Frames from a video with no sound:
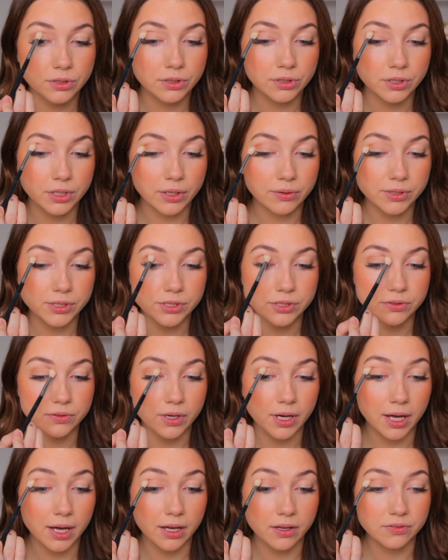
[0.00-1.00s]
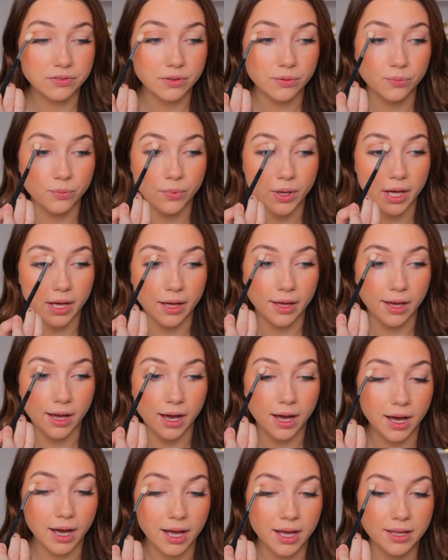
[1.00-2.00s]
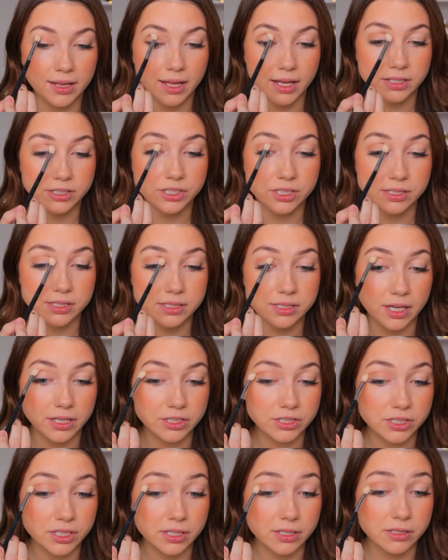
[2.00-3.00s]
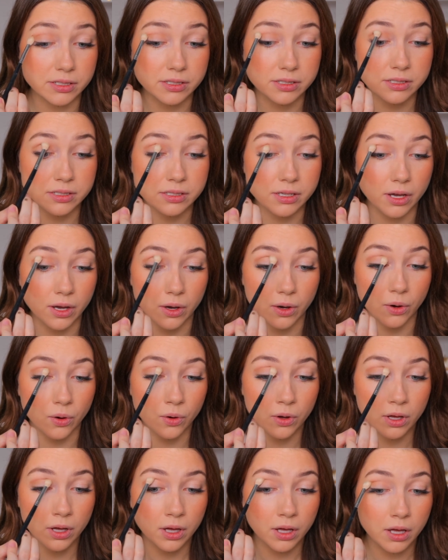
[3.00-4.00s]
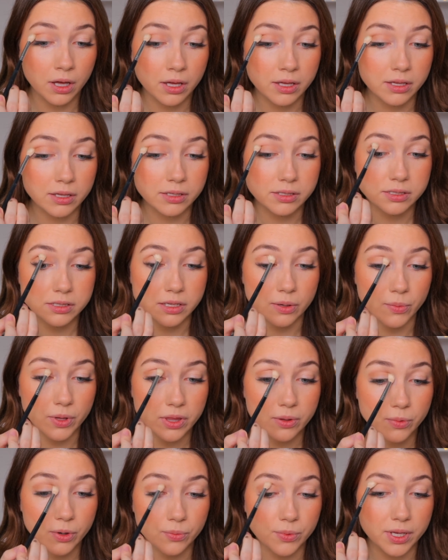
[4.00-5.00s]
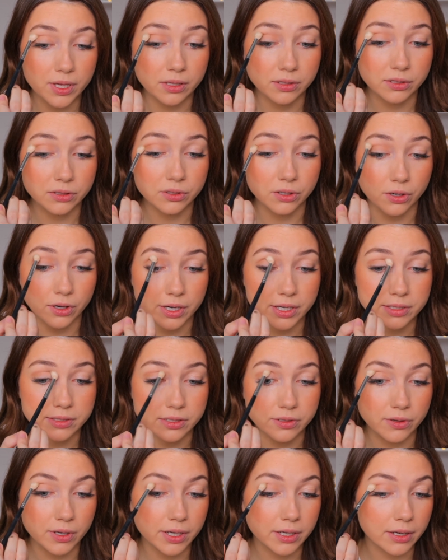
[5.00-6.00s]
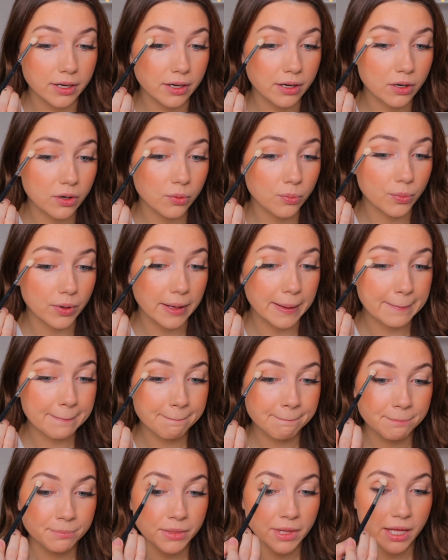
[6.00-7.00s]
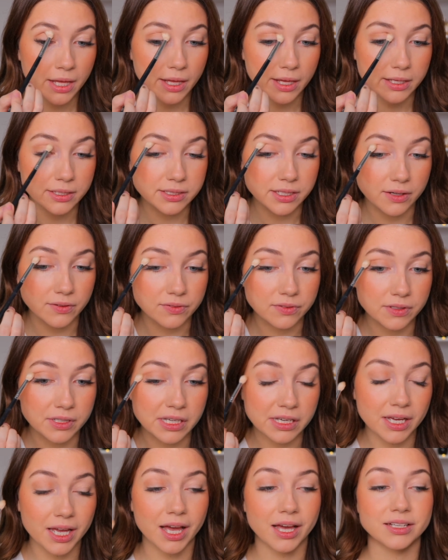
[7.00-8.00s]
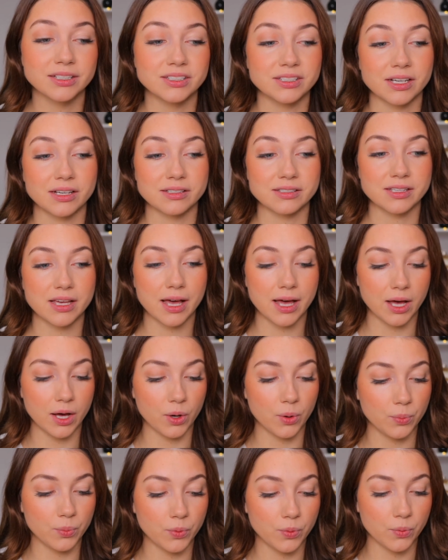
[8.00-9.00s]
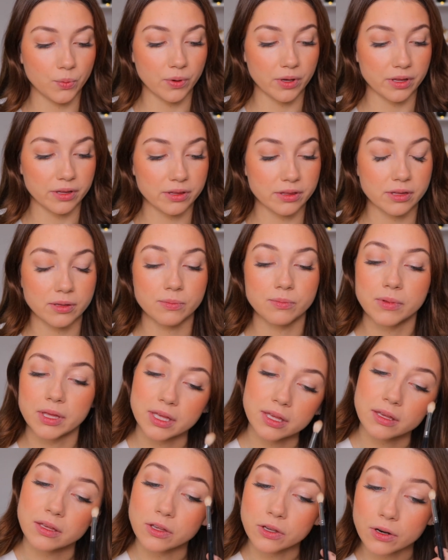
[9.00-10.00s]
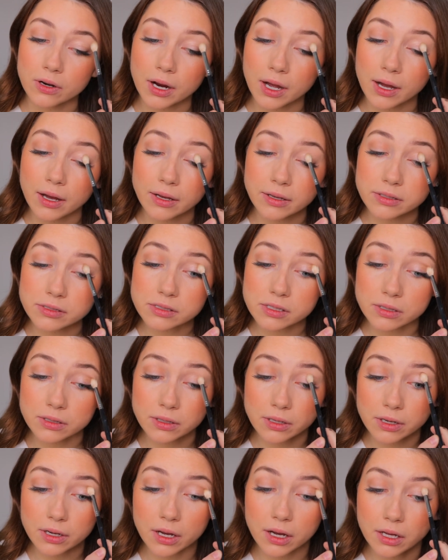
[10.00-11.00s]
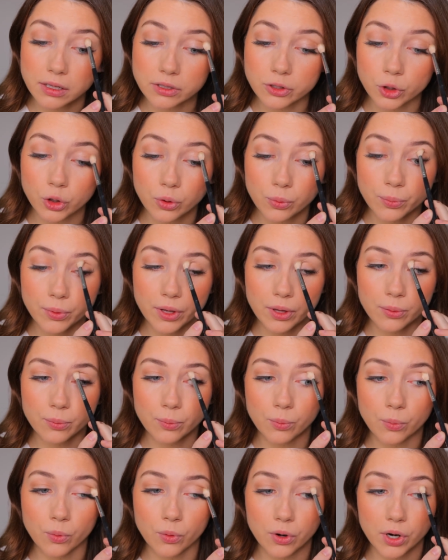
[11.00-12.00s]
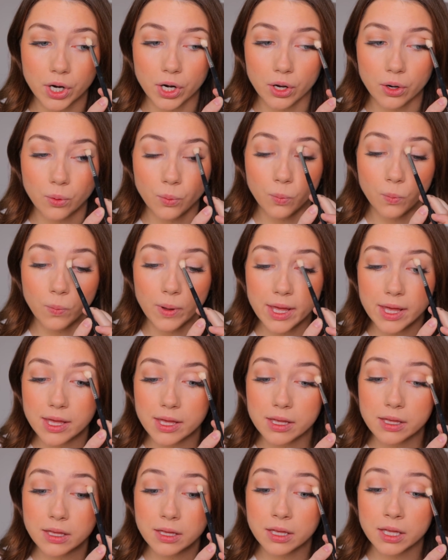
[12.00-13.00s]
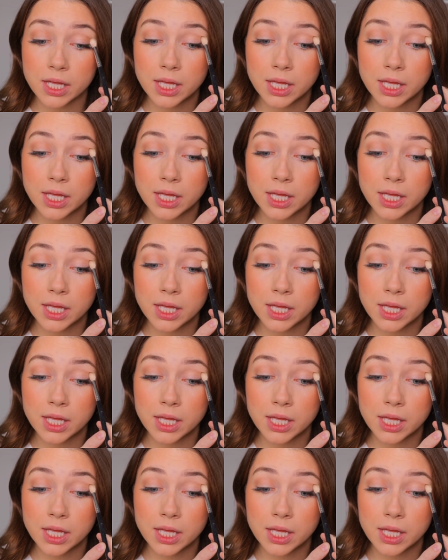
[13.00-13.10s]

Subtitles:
Now I do have my eyelash extensions, so some of them are being a little crazy right now, but it definitely does help with making your eyes look a little bit more awake.